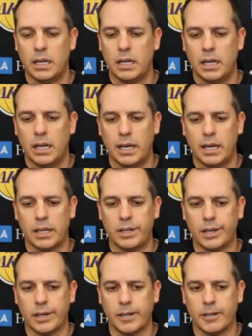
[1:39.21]
And,
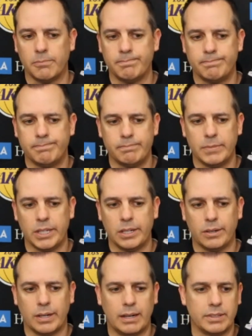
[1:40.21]
um, you know,
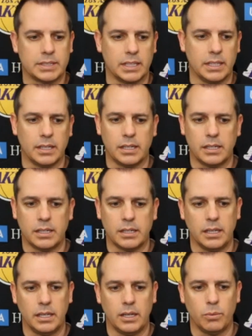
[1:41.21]
obviously, uh,
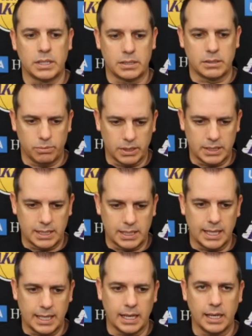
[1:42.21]
you know, with, with
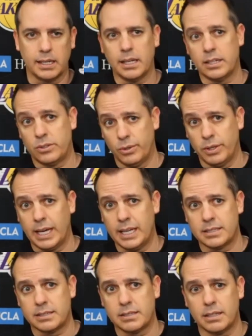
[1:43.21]
today and then two
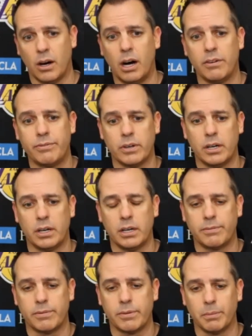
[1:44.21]
days off
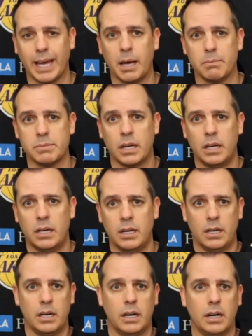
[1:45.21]
uh, from games
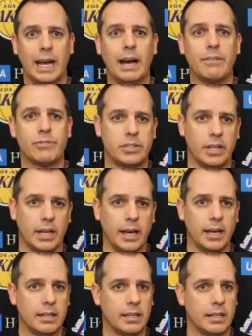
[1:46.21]
after
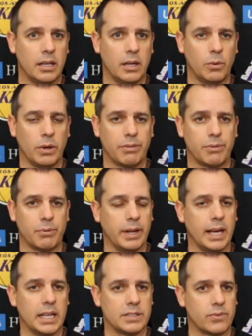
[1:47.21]
today, you know, we have three
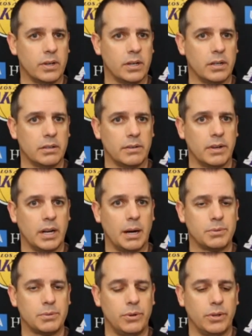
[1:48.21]
days of an
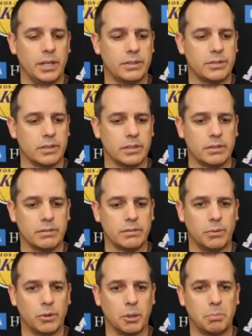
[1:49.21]
opportunity to,
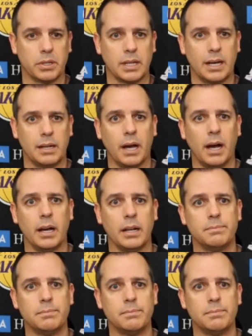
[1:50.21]
to really put that behind him.